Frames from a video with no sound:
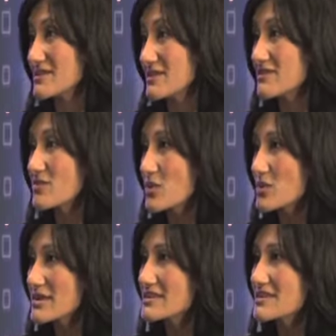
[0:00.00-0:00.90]
to, of
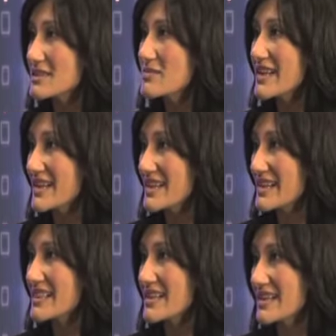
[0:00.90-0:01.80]
course, eliminate
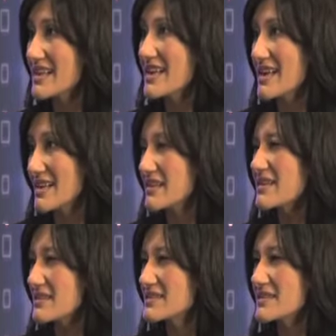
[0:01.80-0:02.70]
anything,
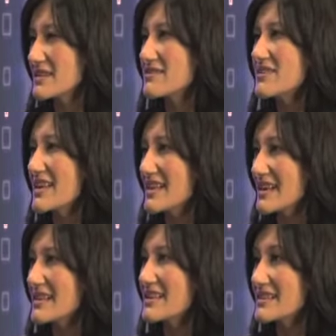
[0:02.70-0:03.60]
anything significant,
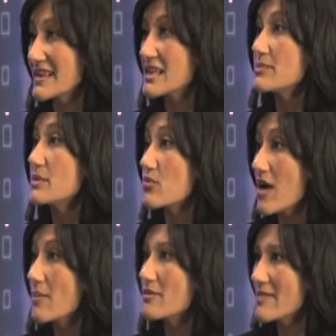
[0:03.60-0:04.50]
anything that can be
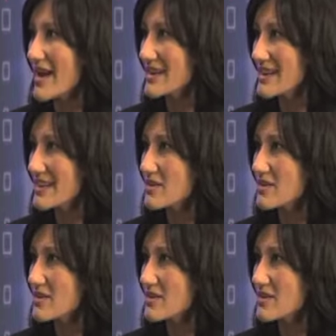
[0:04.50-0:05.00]
problematic.